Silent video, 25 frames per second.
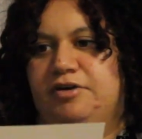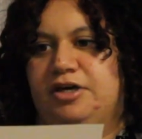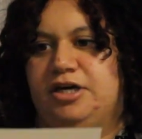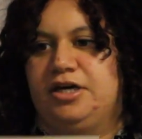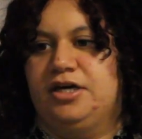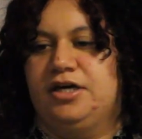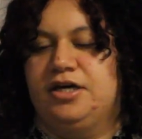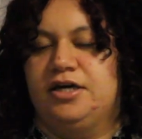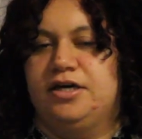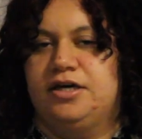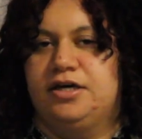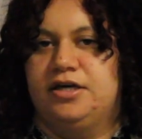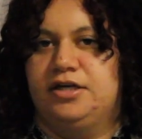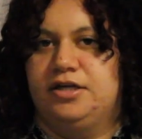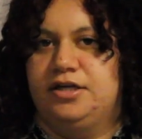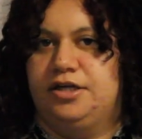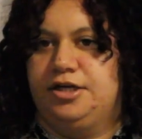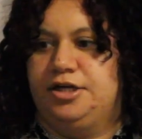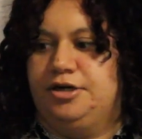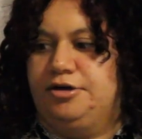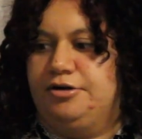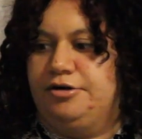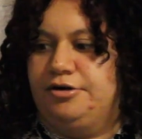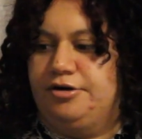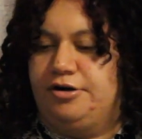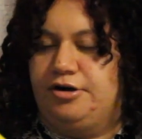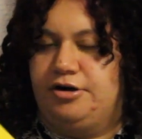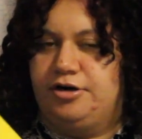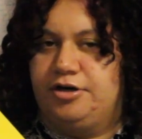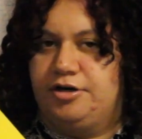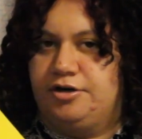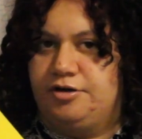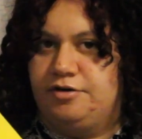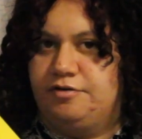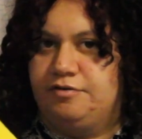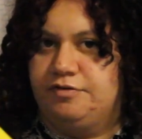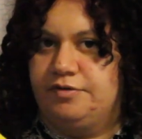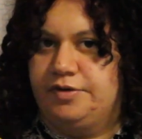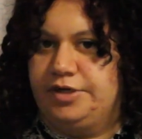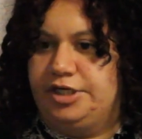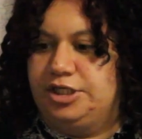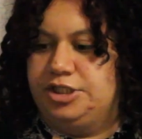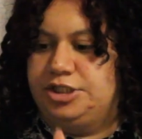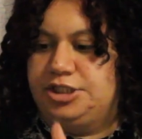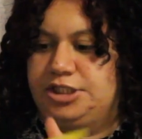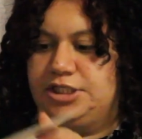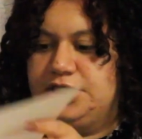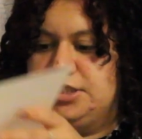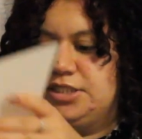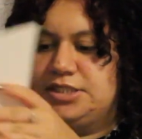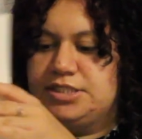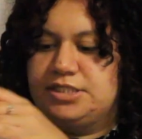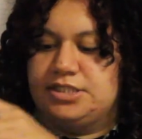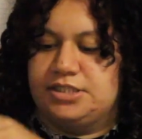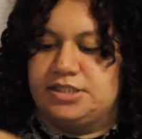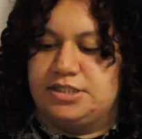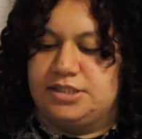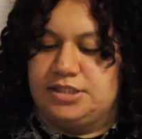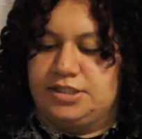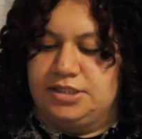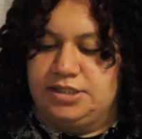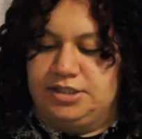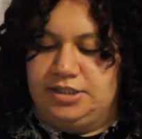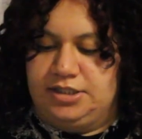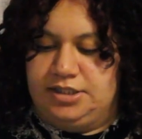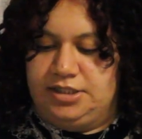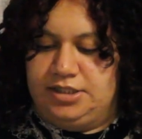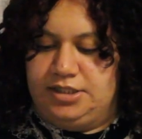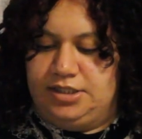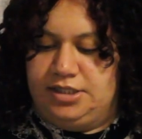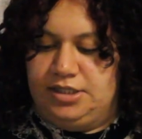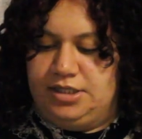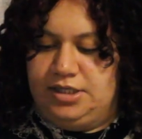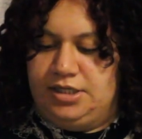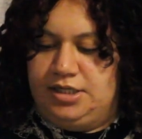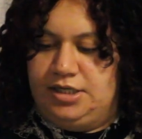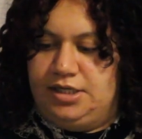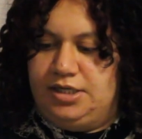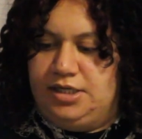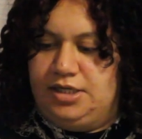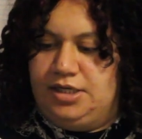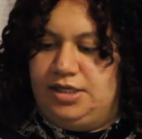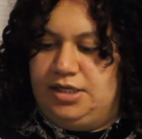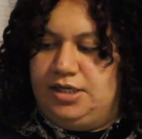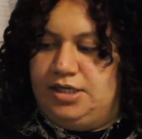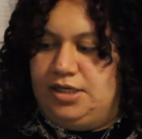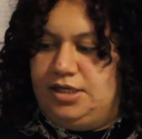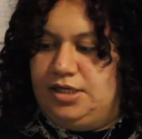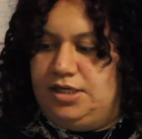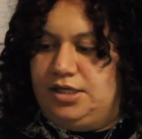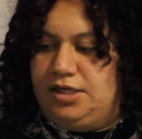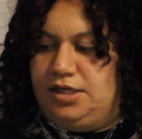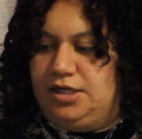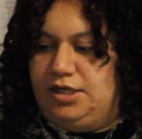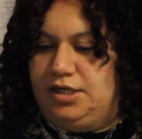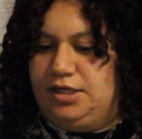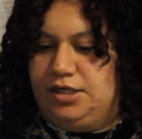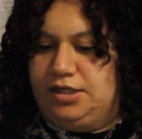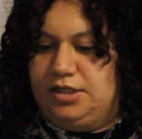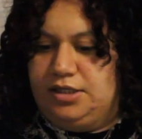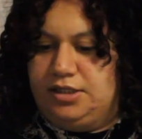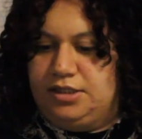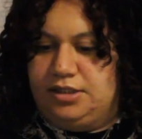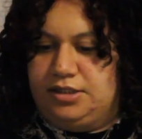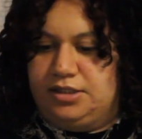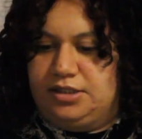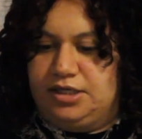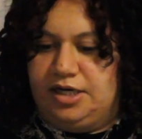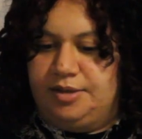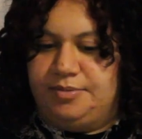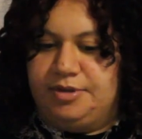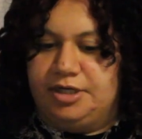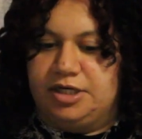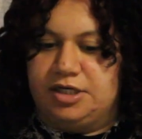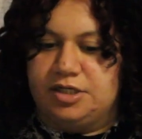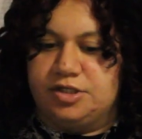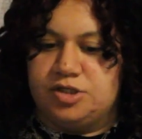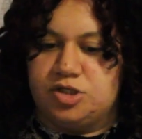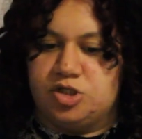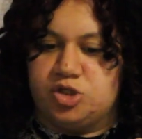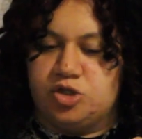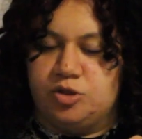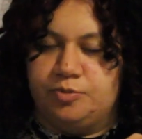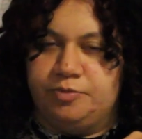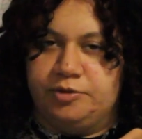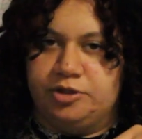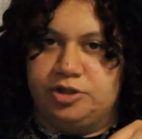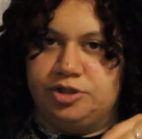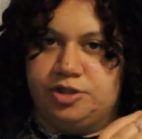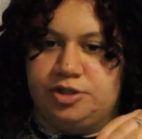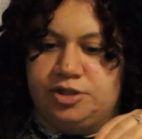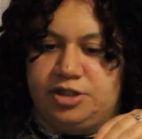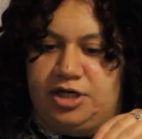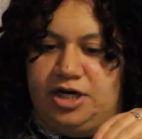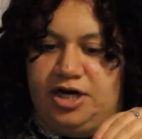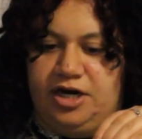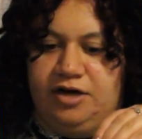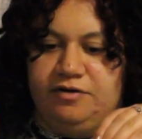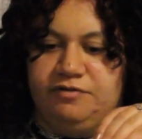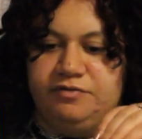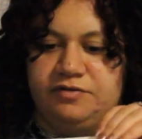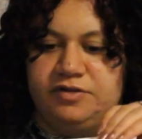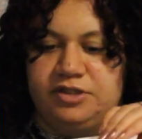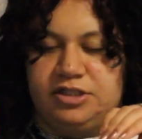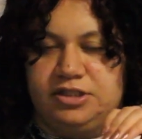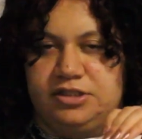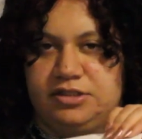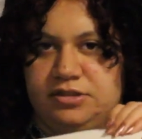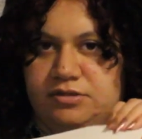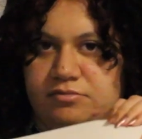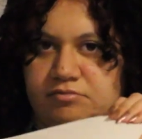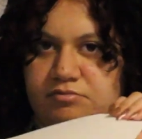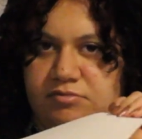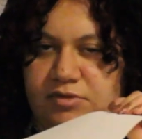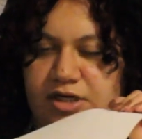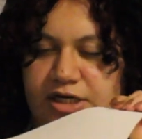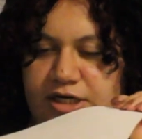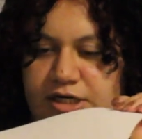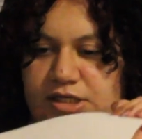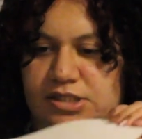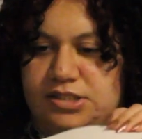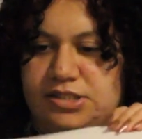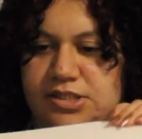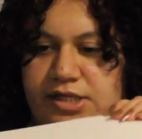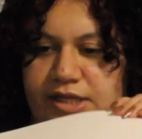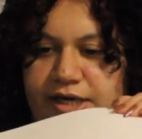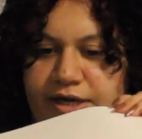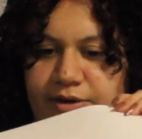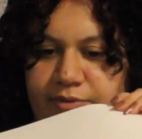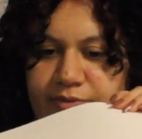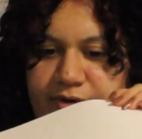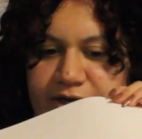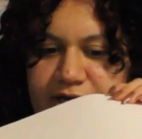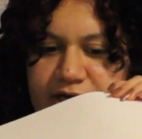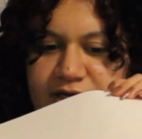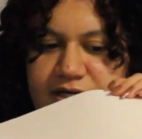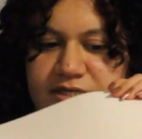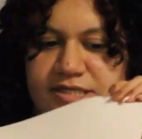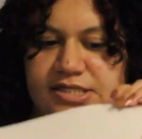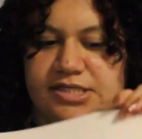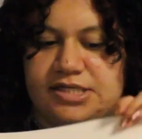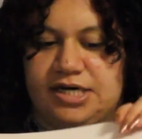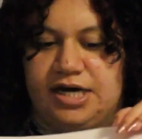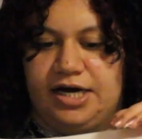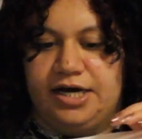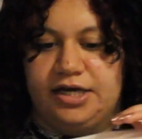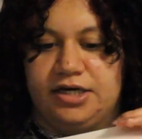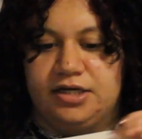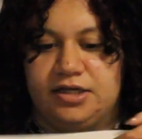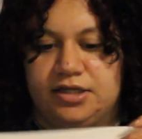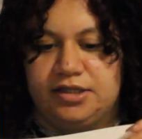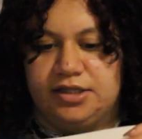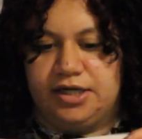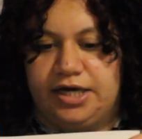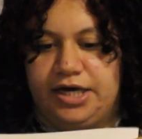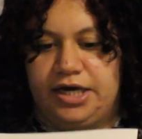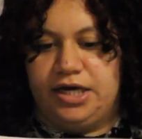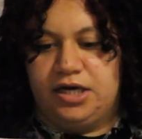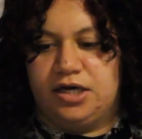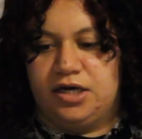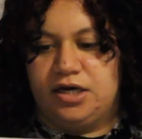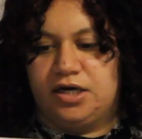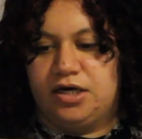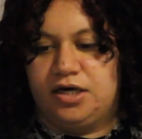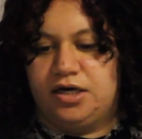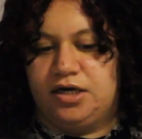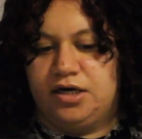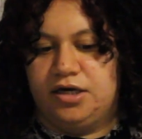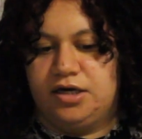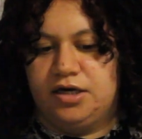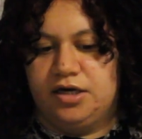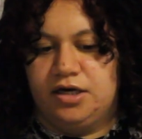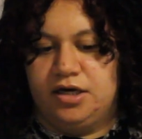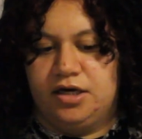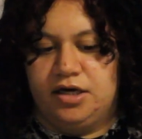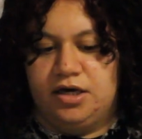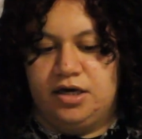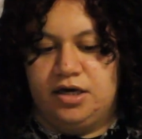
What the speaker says: it, and here are 40 sheets. And I mean, it's super soft. It is lightweight. It's kind of like